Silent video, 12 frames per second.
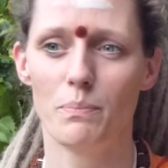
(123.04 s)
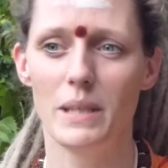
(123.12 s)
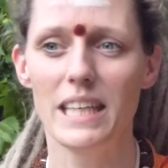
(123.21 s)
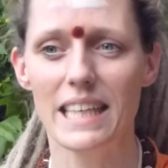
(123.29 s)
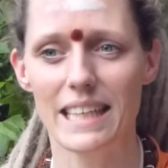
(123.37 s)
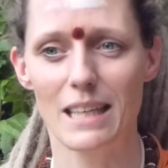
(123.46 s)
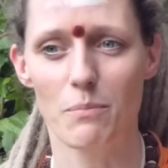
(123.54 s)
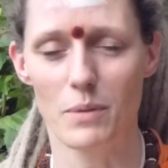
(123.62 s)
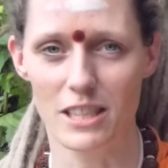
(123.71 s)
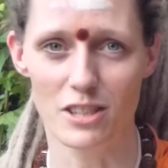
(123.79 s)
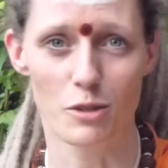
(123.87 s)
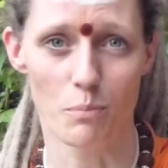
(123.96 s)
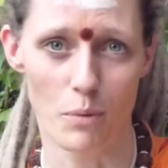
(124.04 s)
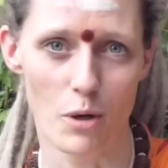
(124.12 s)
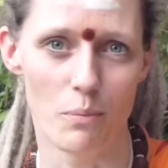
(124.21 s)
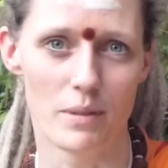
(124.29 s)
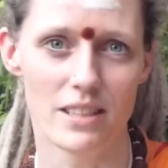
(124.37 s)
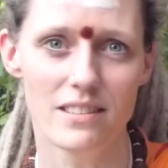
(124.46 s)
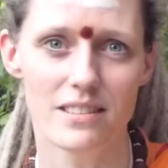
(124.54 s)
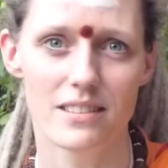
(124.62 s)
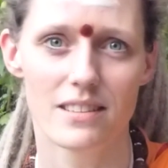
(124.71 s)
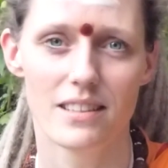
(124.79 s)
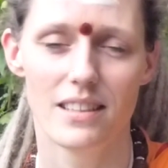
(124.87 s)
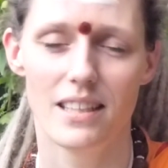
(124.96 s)
be in the present moment
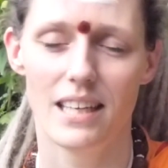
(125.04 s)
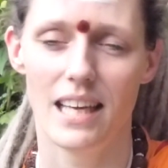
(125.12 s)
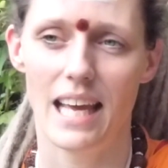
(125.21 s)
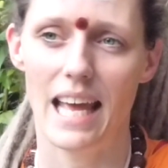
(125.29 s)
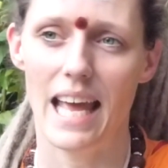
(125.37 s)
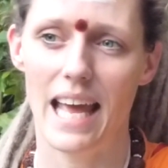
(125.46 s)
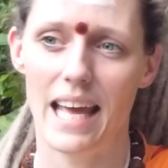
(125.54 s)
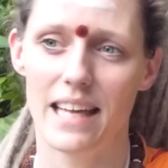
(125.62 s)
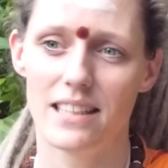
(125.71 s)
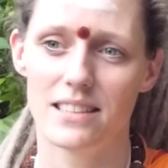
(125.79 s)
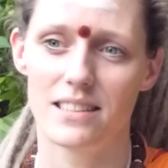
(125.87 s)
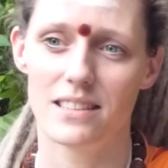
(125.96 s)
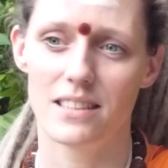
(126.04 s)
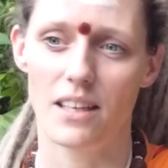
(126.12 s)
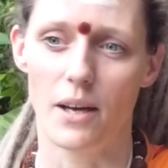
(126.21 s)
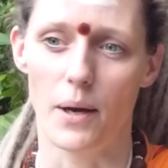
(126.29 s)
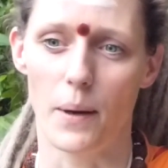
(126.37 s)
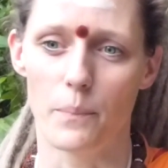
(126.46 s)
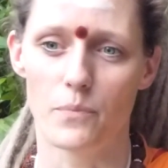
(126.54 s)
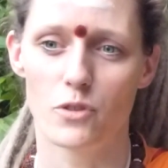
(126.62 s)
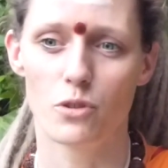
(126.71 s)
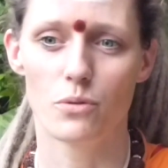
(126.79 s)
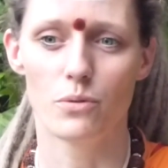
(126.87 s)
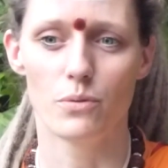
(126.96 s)
and
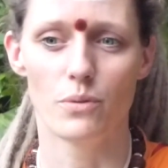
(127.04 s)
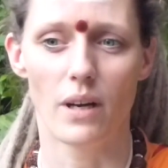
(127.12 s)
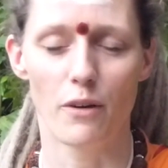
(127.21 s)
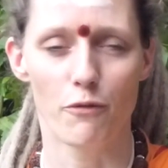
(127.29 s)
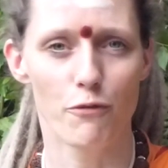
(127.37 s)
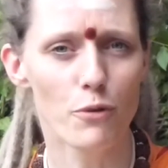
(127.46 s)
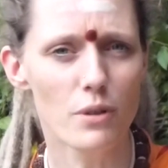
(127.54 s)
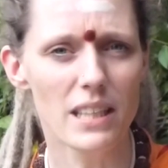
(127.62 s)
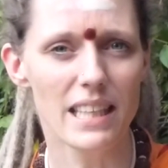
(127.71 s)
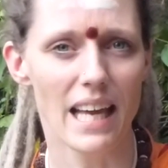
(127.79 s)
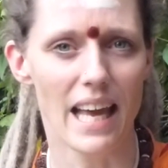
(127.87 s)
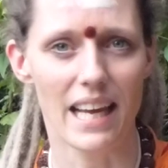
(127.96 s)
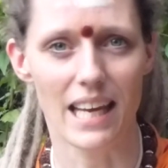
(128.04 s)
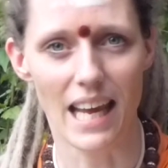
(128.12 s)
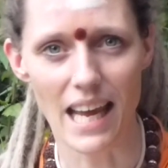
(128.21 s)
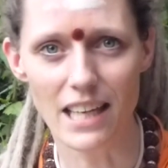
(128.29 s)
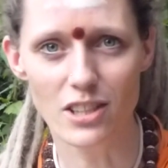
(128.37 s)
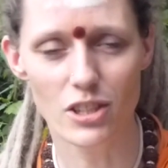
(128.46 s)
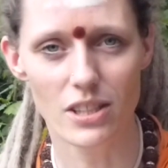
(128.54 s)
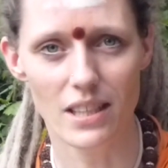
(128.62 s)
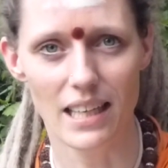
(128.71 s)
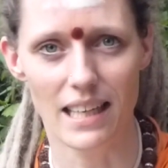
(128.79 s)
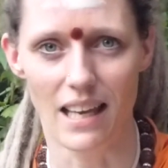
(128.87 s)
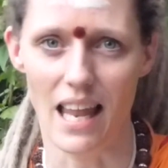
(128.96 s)
to fully engage
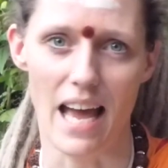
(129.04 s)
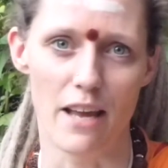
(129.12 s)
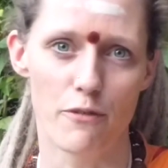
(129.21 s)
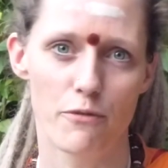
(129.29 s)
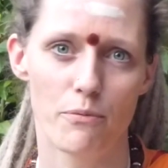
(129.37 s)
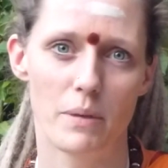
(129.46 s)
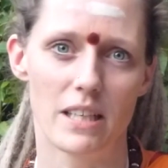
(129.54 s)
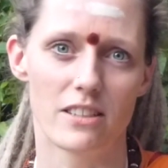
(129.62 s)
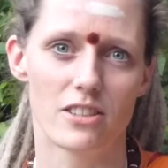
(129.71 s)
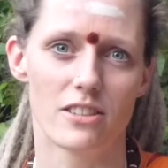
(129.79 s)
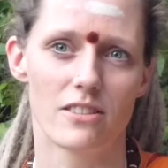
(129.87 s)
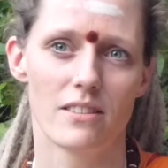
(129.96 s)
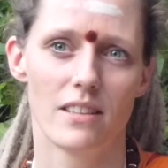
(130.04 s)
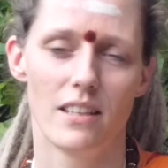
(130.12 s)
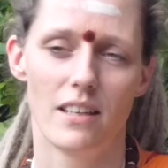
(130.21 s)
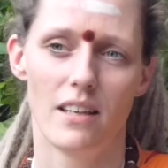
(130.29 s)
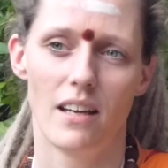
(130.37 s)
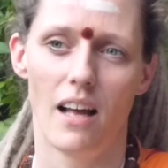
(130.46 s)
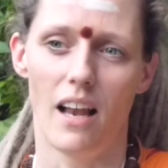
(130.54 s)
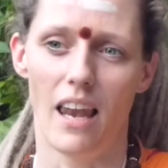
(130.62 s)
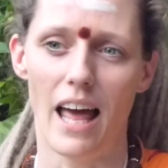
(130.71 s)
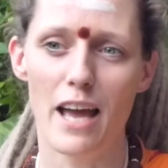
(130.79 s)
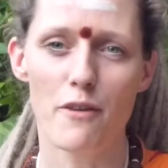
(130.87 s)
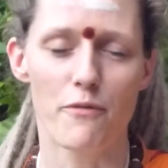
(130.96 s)
in life, because
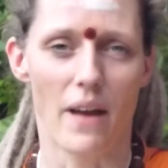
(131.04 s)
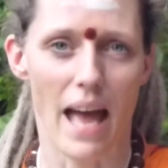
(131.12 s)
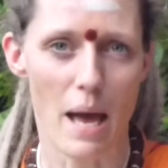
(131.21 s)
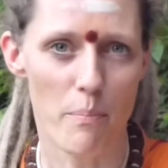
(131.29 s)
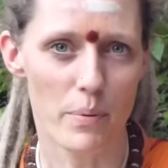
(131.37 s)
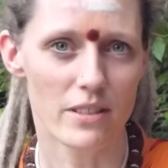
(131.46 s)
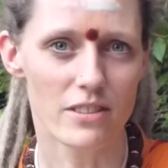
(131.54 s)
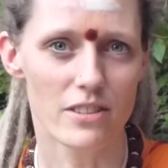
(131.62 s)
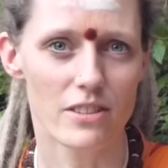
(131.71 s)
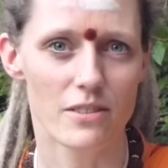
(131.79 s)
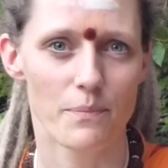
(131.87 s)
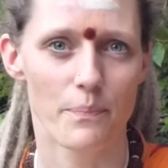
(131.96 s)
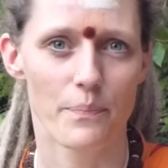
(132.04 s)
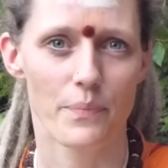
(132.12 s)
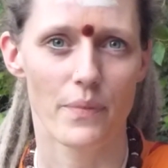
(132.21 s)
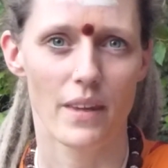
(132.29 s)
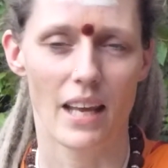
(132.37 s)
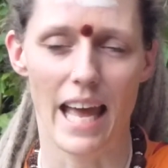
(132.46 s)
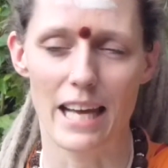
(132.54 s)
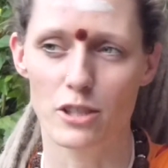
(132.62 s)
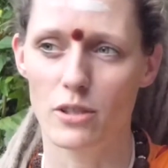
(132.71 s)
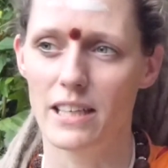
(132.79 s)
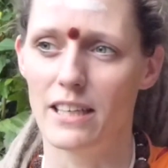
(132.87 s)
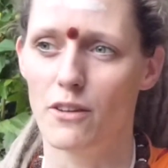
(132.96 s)
life happens
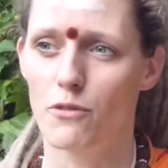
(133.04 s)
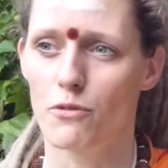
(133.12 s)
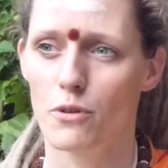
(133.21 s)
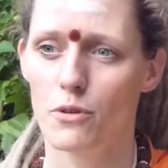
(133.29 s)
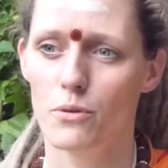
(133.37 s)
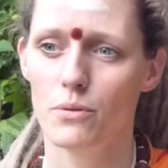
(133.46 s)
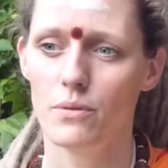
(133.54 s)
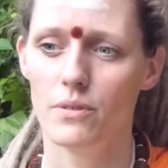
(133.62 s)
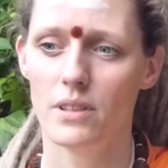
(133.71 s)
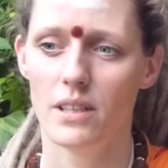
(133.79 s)
actually through